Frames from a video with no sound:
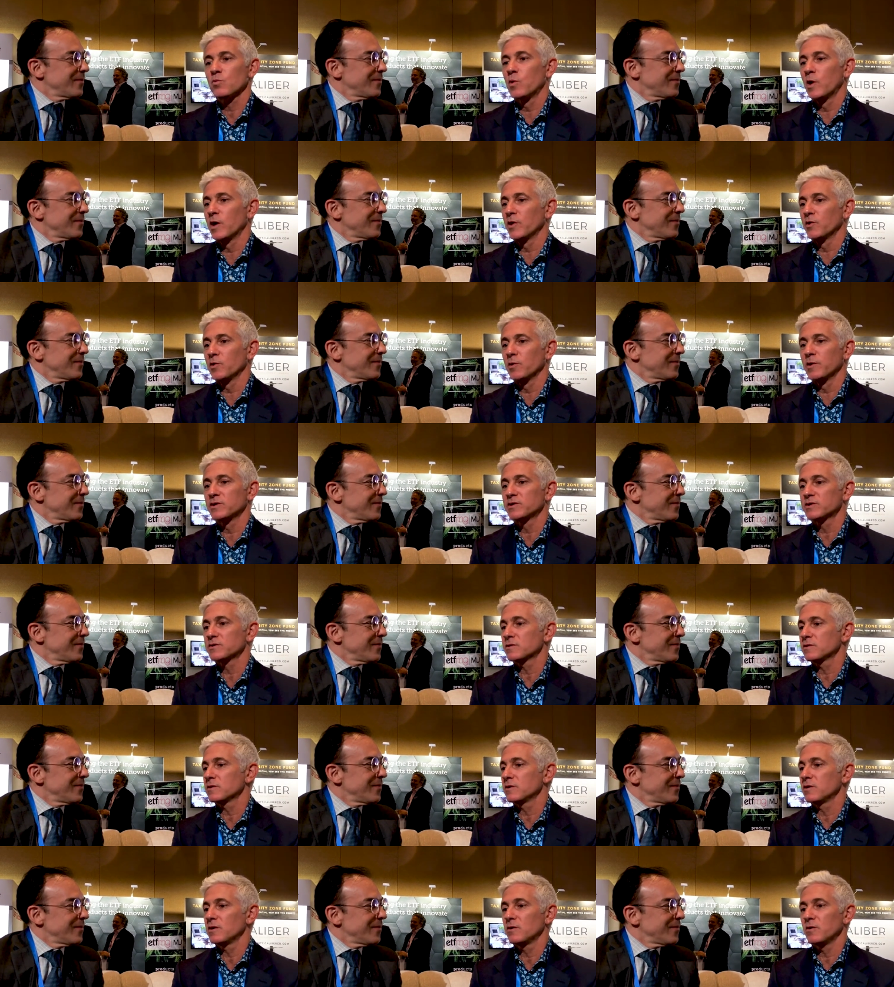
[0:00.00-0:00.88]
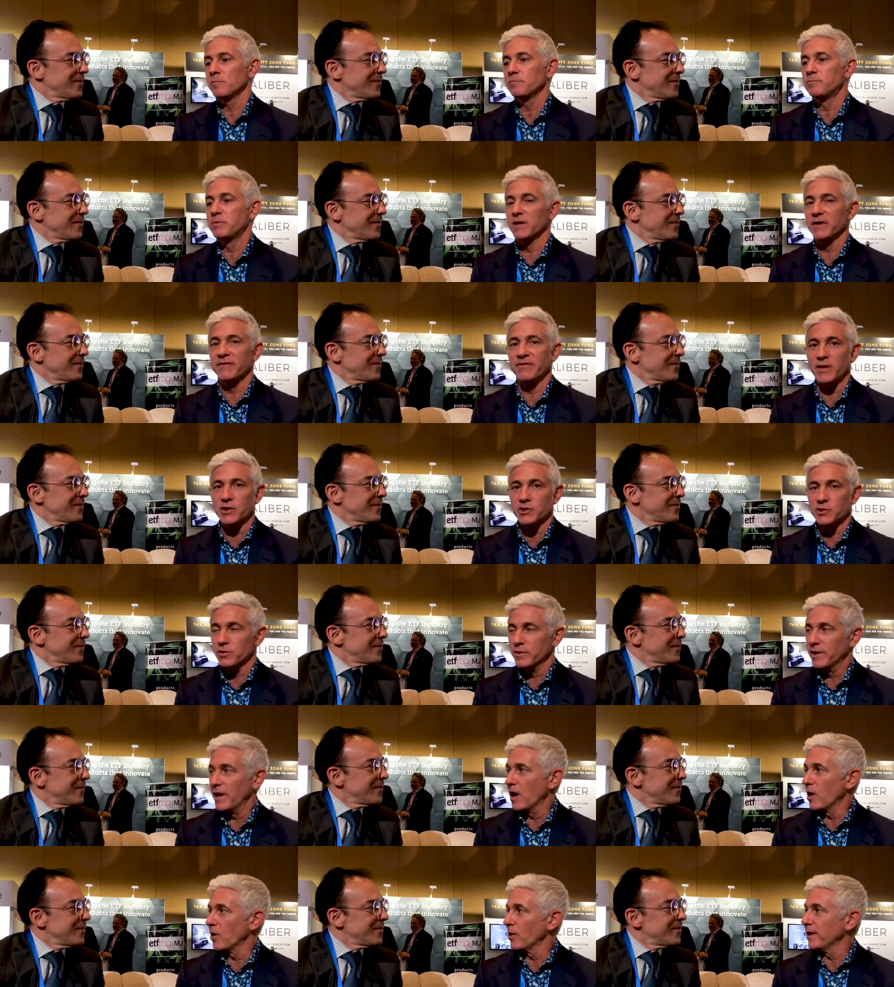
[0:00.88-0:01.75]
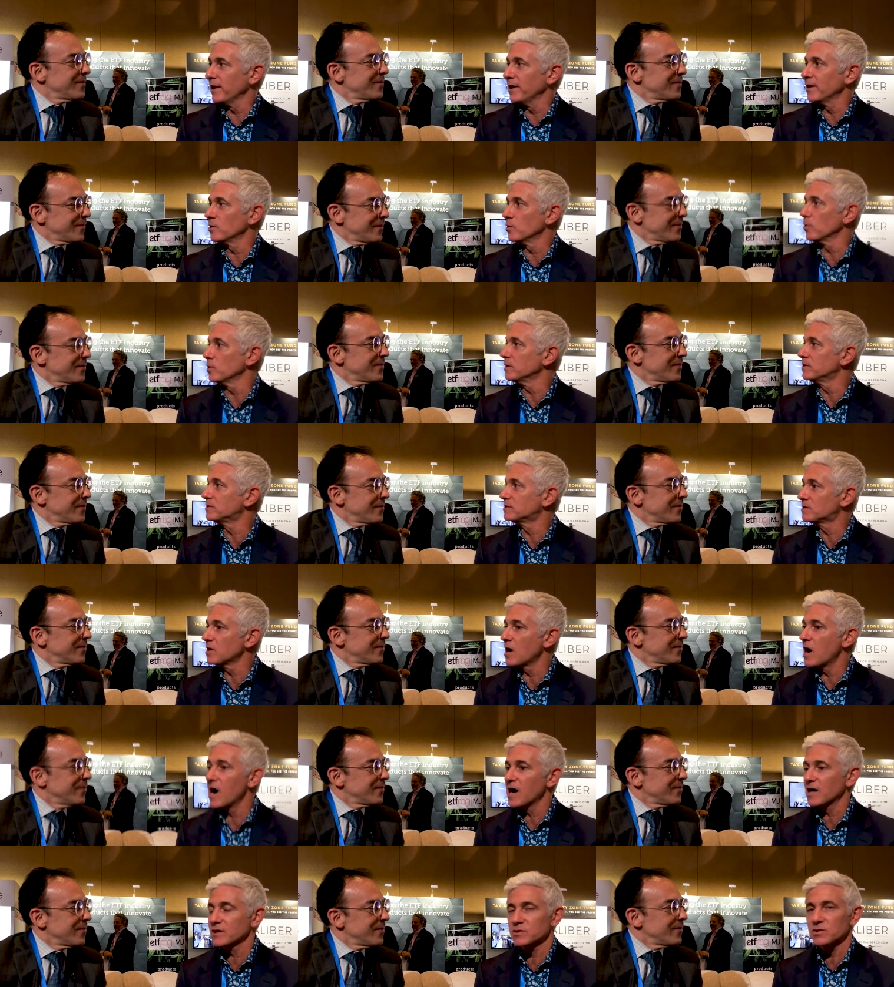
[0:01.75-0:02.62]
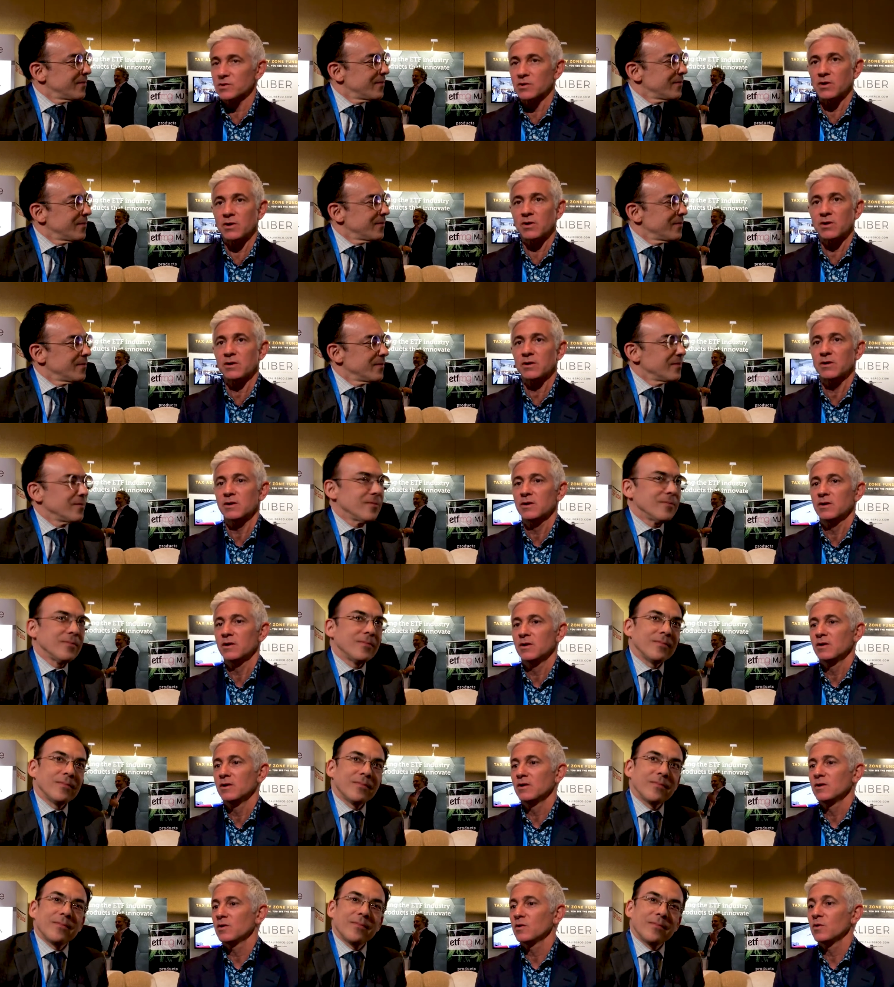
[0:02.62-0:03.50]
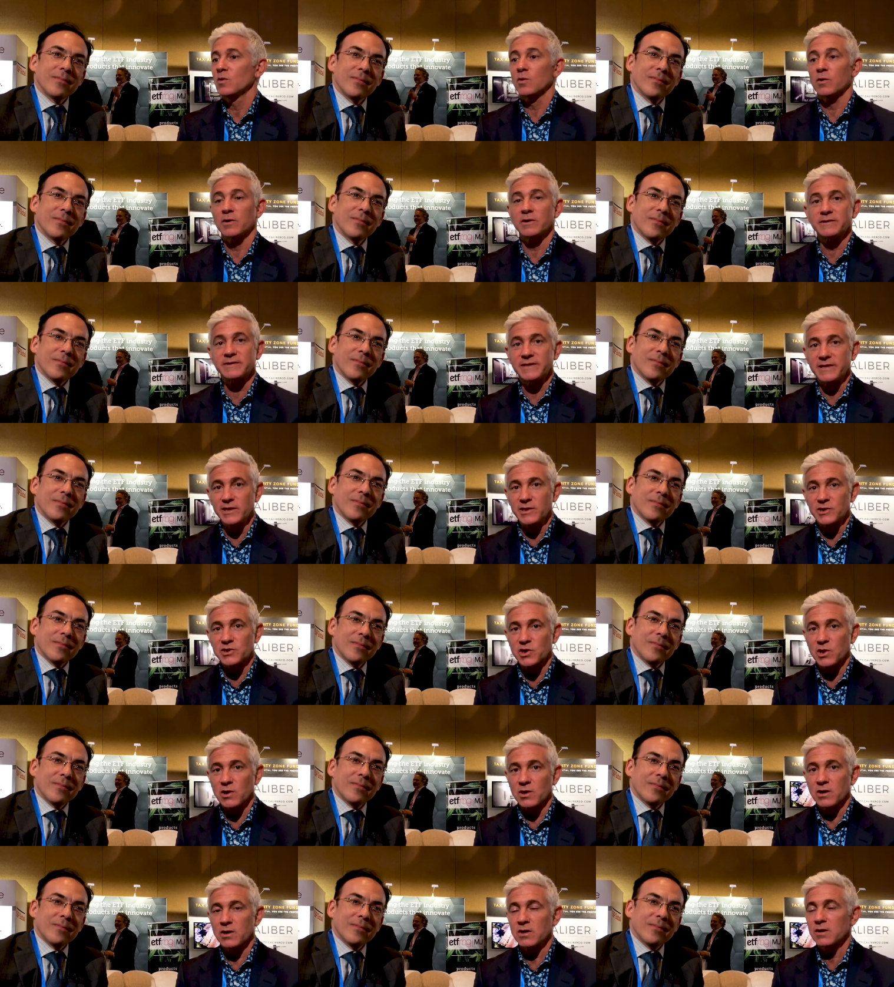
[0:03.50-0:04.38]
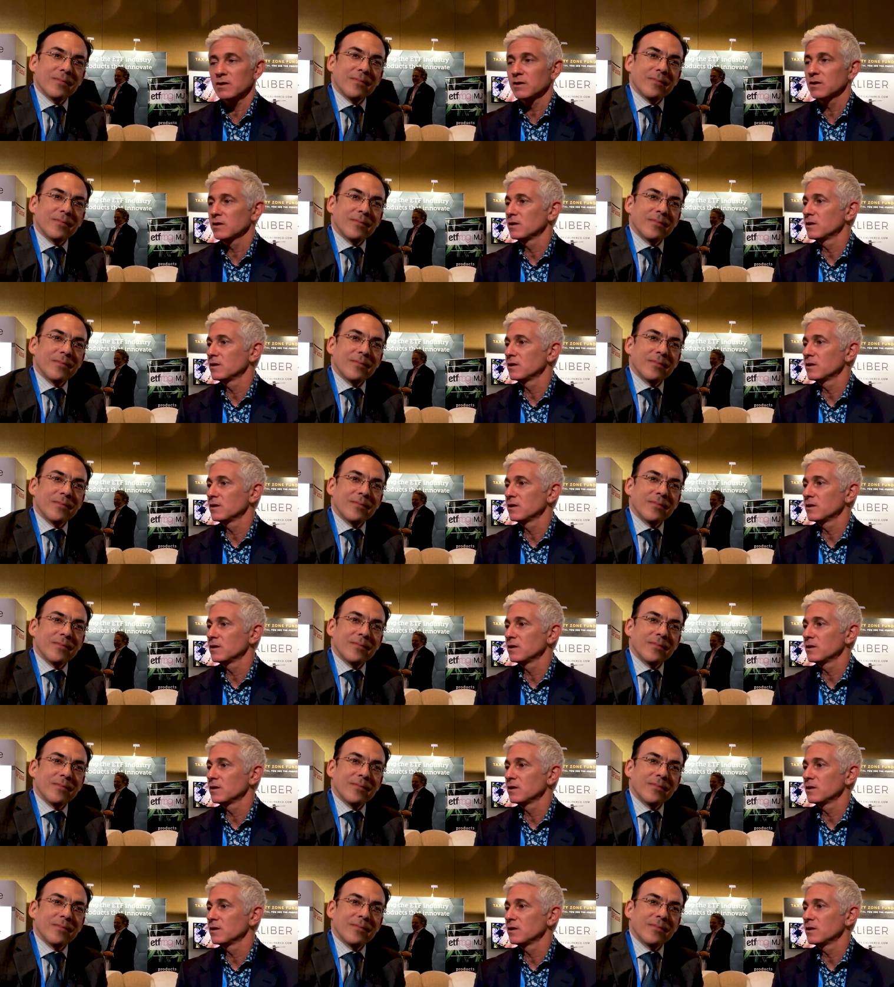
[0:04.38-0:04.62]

Speaker 1: Whether it's being a veterinarian or a doctor or a teacher,